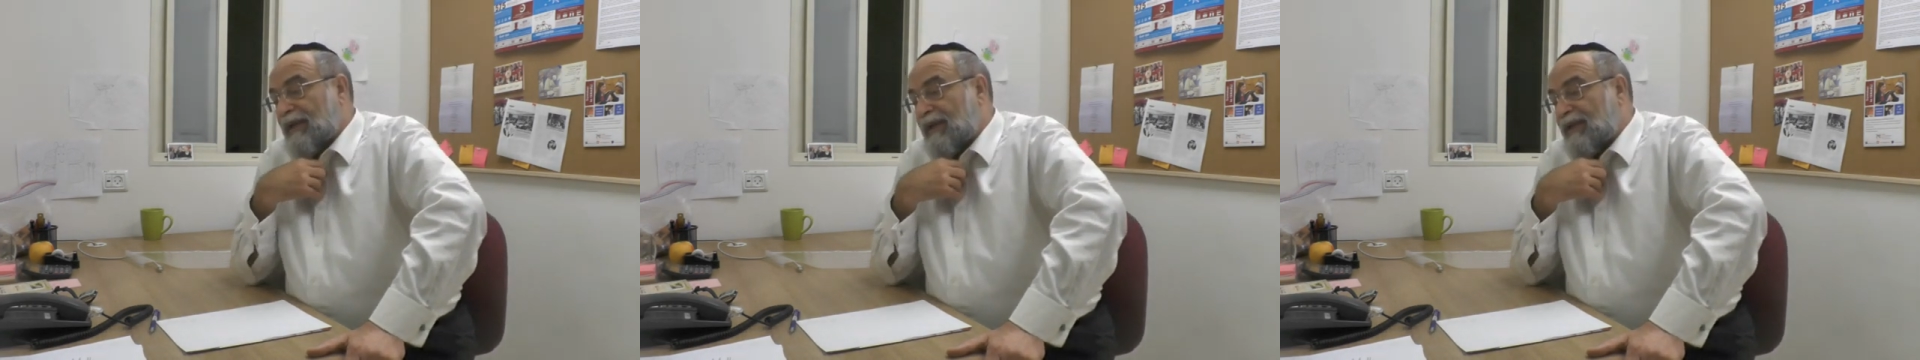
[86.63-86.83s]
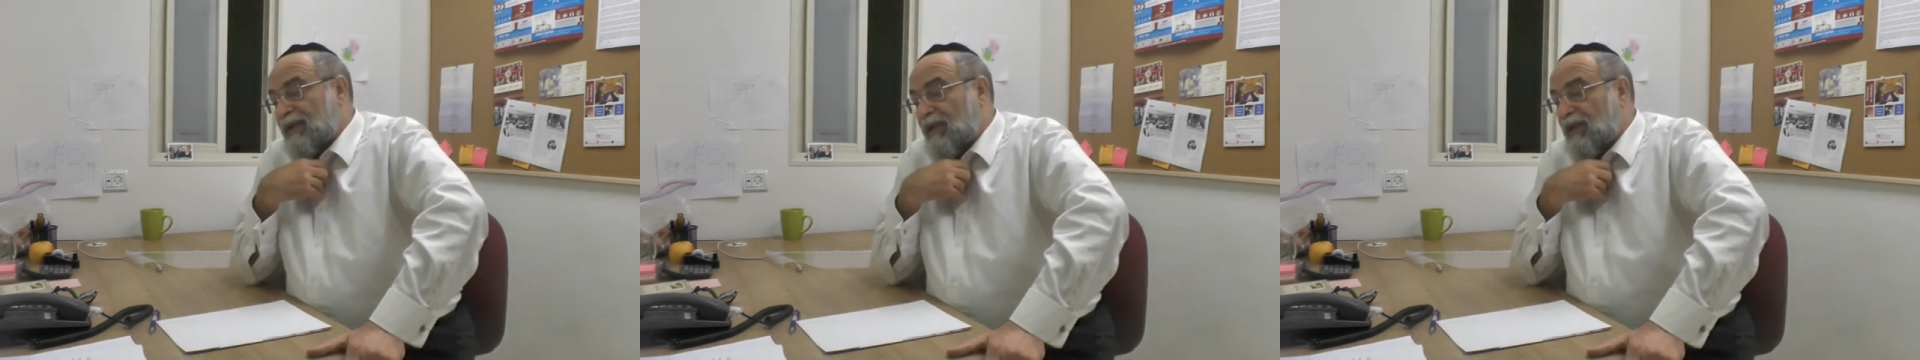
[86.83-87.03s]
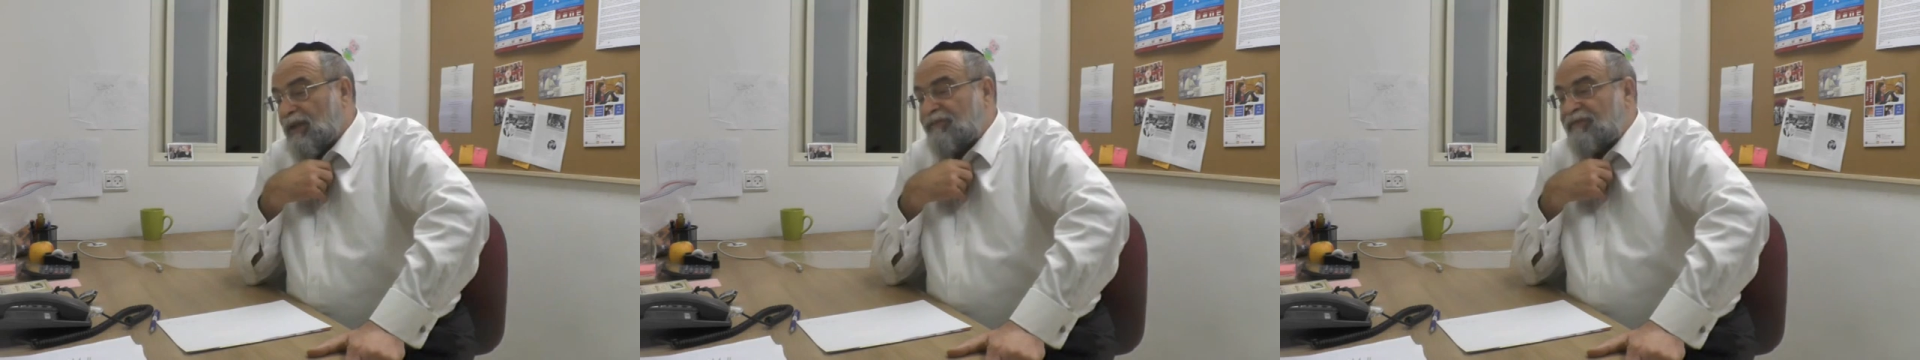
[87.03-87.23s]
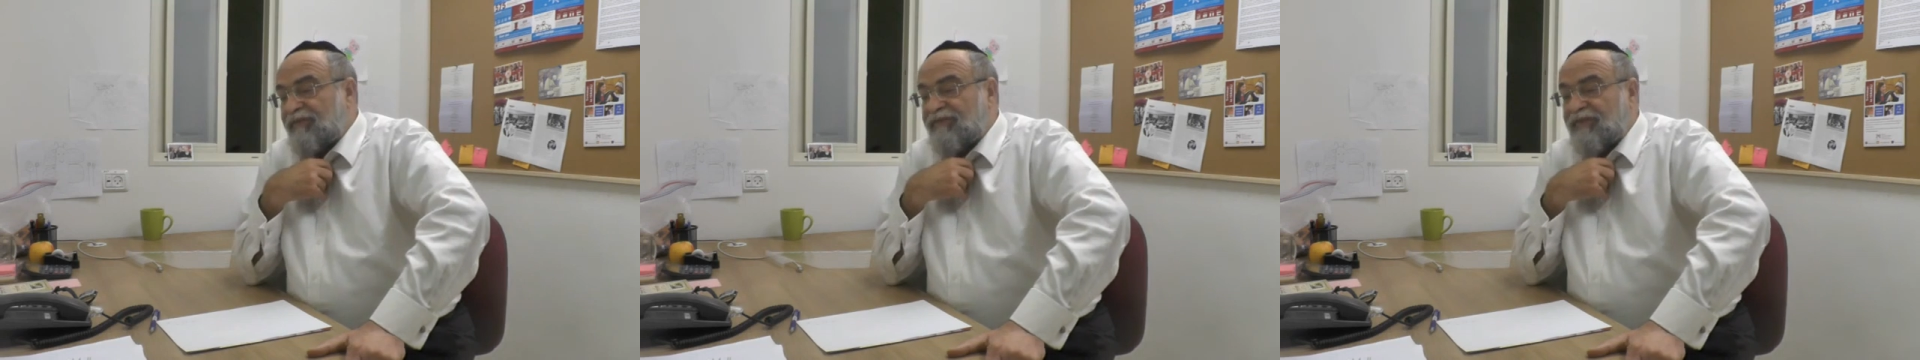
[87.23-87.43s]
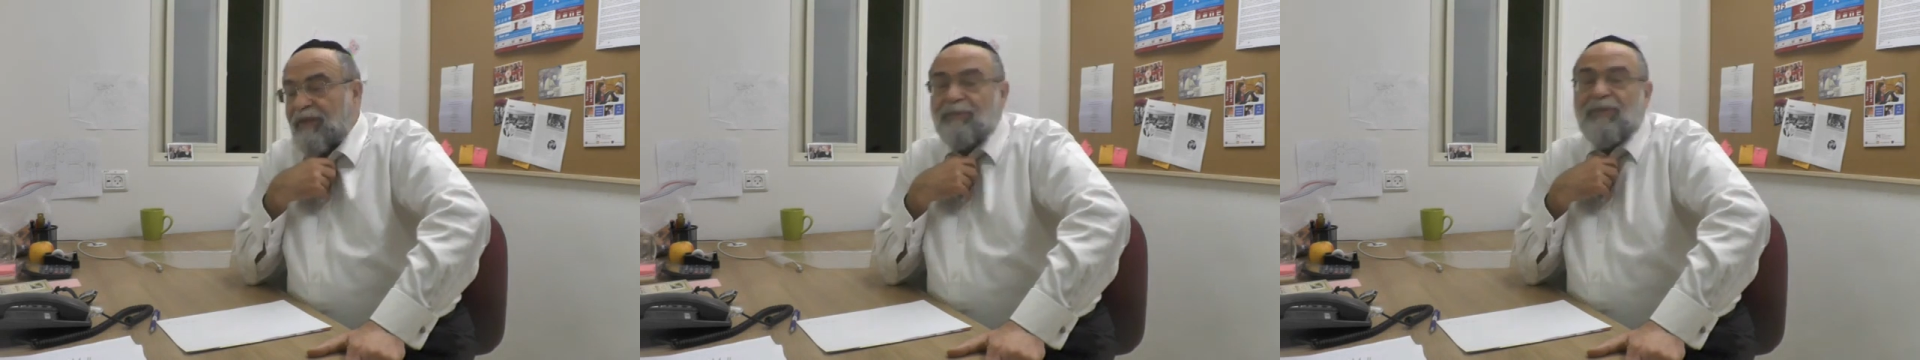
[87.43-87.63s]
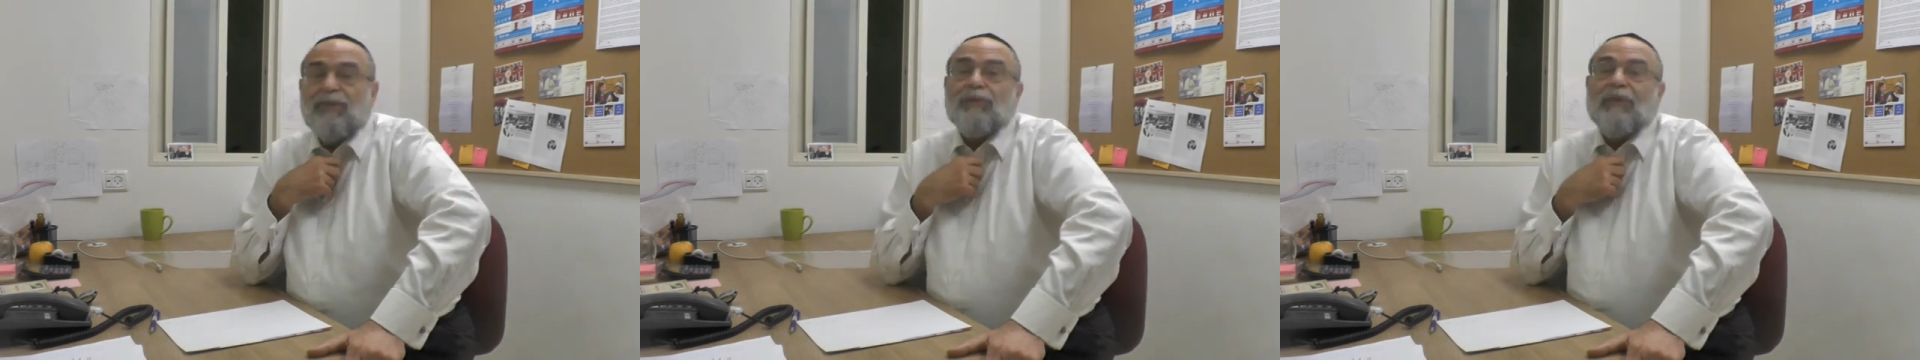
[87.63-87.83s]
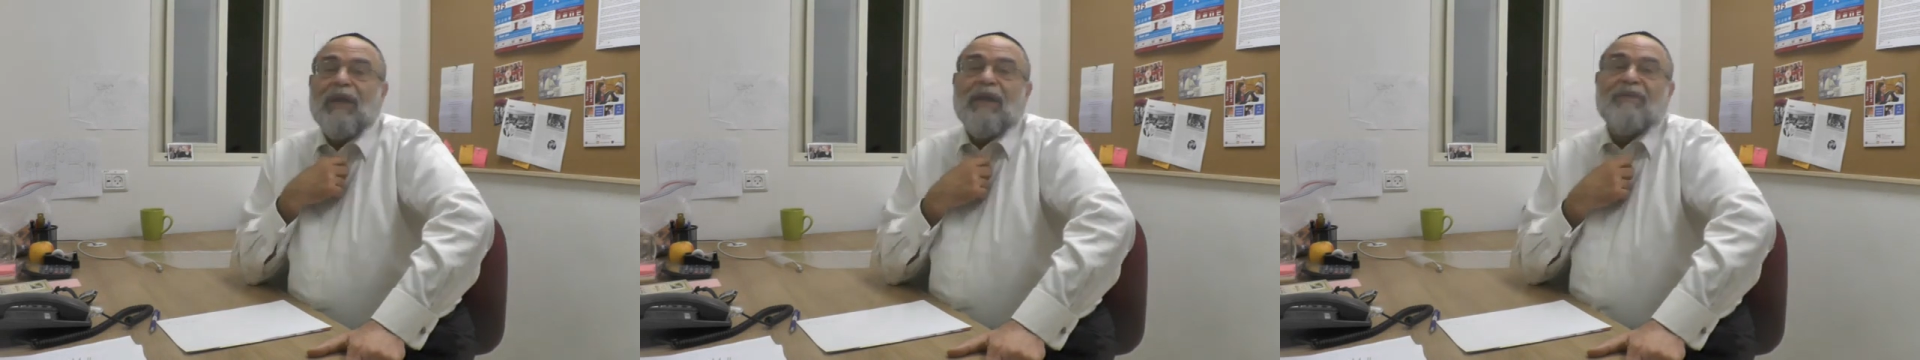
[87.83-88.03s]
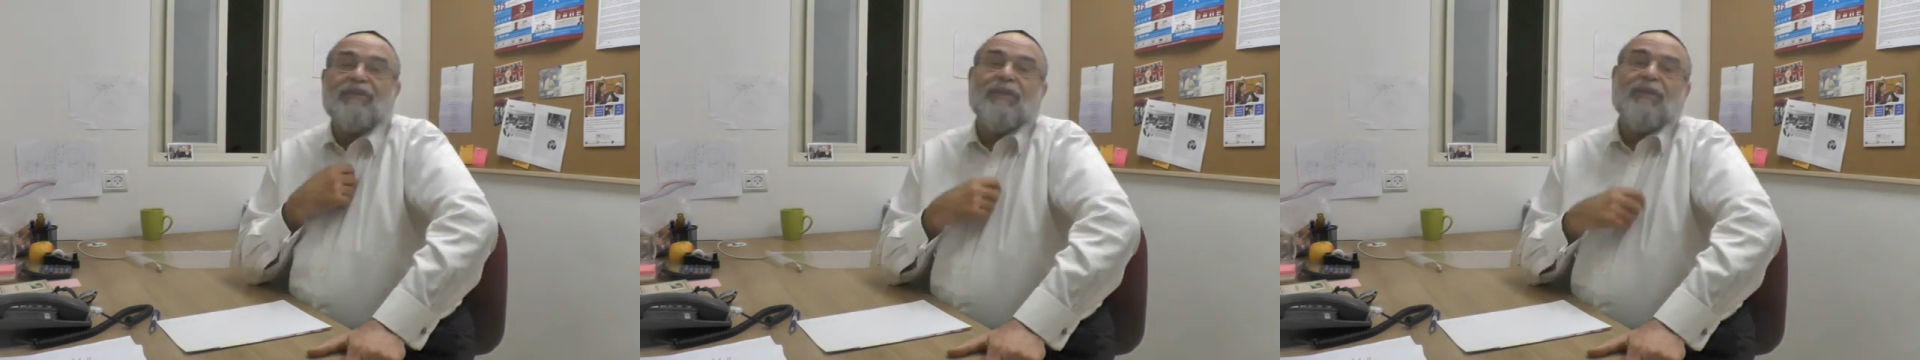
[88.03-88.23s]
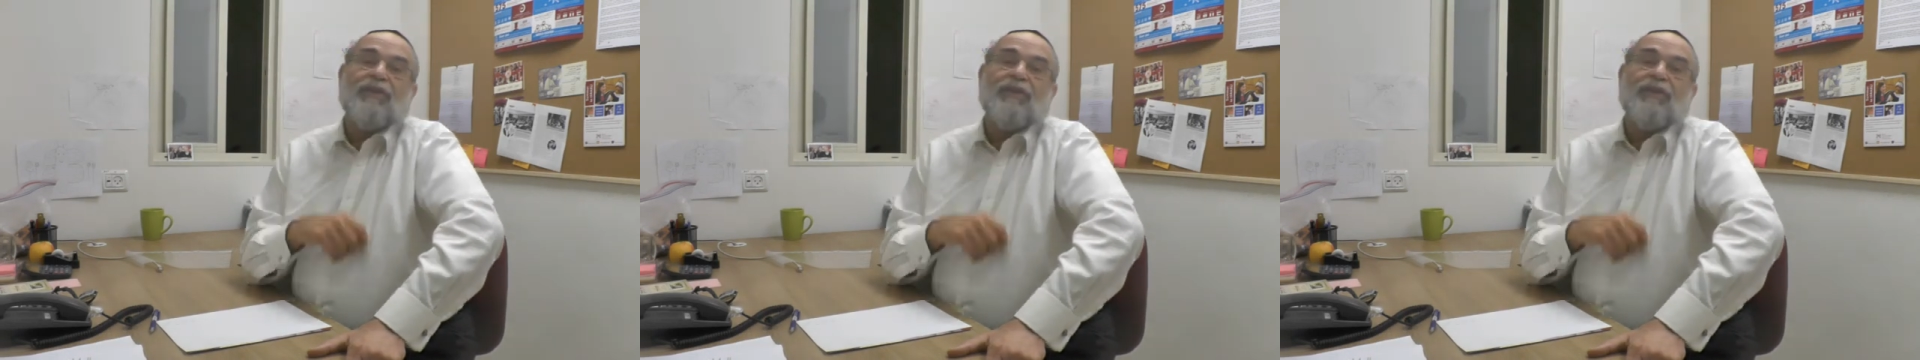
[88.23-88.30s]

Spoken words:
And the only fulfillment you have of